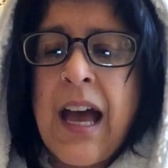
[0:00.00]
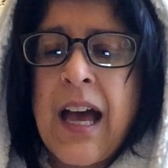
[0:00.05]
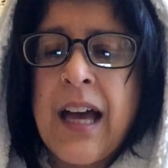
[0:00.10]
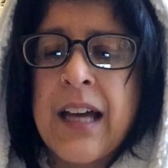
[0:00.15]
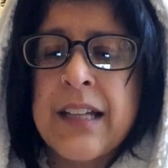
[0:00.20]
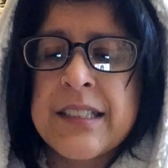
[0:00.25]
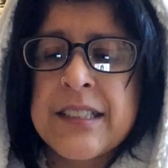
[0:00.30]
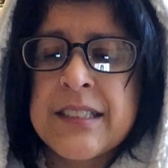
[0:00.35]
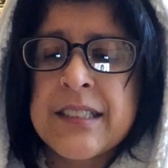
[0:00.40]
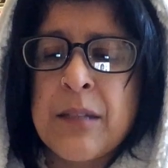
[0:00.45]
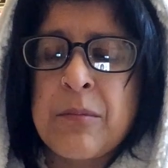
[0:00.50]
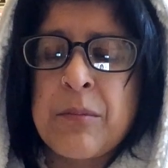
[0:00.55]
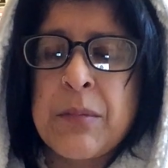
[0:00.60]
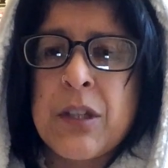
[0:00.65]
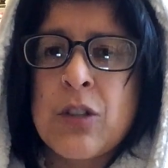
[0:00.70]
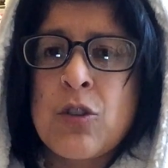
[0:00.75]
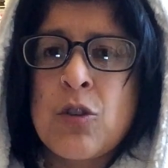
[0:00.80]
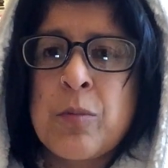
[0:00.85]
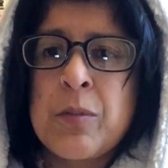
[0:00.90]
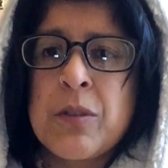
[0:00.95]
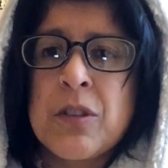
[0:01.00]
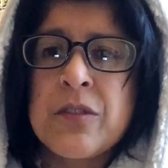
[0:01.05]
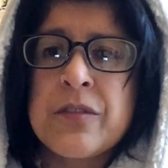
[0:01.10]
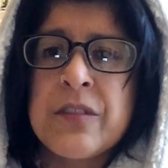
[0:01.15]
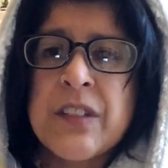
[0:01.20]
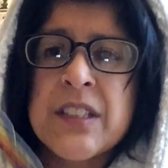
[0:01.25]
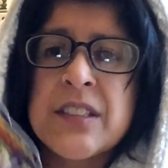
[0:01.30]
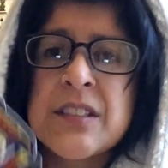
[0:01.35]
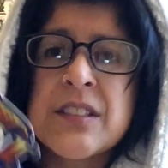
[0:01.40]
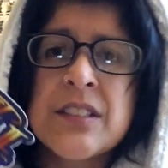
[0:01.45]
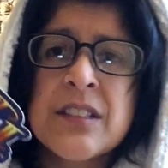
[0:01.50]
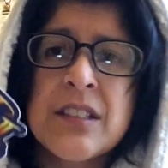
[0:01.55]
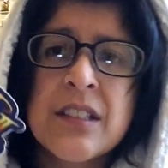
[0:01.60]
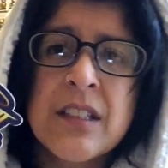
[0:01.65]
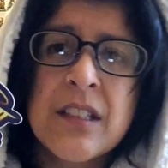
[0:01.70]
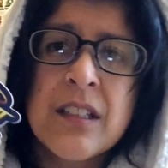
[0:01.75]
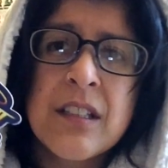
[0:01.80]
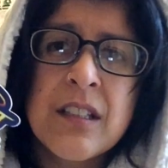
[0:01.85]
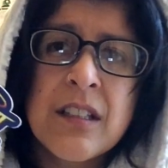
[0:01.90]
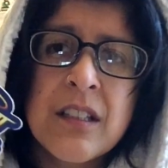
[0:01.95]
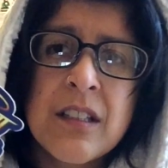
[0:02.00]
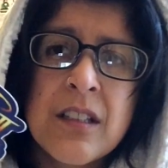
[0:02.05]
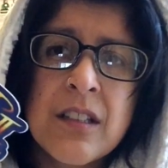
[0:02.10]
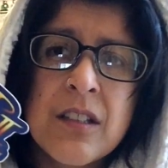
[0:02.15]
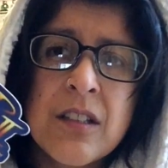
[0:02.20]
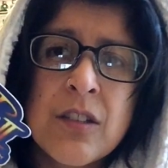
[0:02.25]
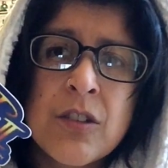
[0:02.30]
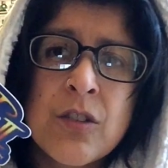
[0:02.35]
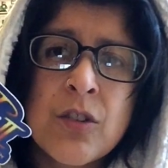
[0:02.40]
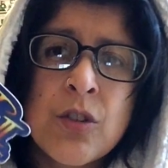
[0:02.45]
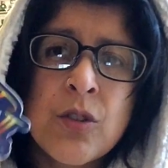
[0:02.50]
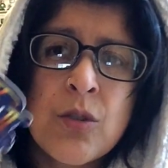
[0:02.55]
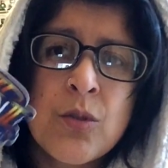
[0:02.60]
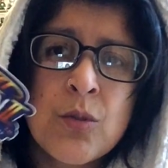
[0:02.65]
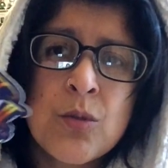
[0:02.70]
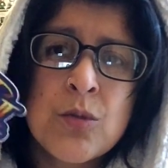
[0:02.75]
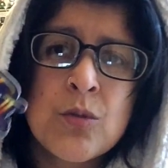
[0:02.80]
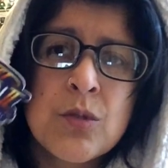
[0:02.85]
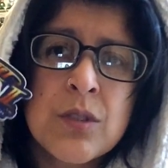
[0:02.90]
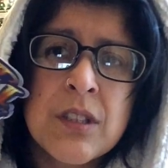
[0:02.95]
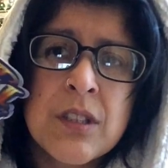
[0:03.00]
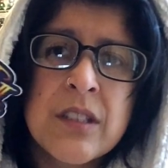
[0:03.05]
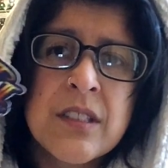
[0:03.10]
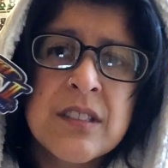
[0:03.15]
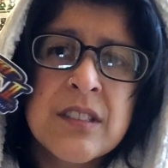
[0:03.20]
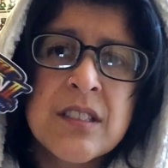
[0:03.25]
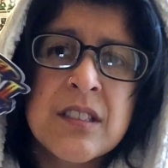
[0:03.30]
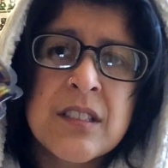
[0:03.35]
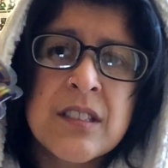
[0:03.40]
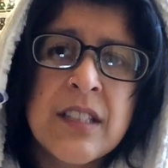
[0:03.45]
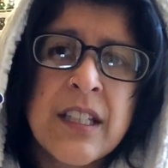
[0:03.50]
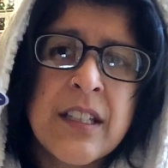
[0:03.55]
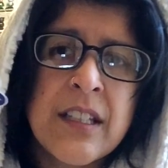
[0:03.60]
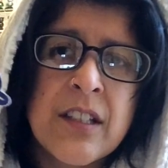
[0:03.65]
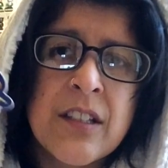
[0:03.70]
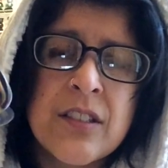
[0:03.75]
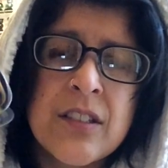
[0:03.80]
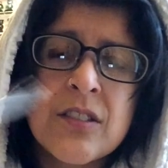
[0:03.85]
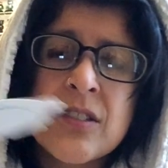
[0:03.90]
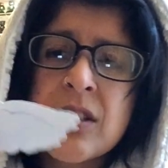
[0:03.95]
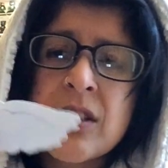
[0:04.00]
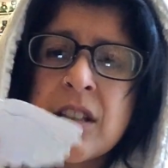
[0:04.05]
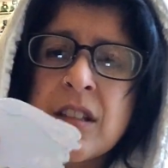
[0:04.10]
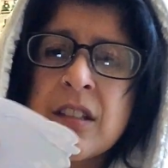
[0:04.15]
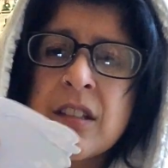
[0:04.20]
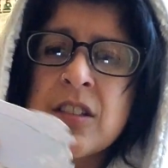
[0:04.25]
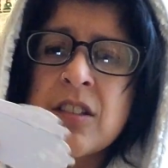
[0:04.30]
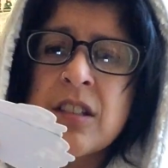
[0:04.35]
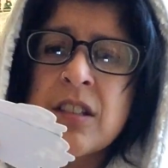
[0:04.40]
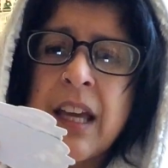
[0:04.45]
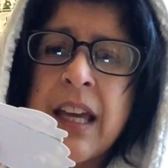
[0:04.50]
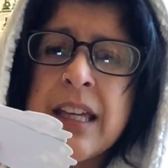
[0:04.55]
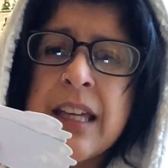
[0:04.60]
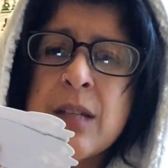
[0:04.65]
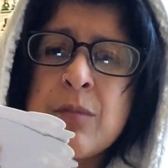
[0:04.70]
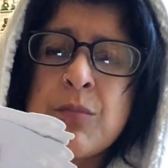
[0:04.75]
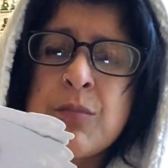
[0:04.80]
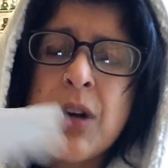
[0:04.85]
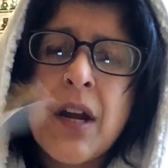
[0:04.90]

and he sent me a couple of his cool stickers, skate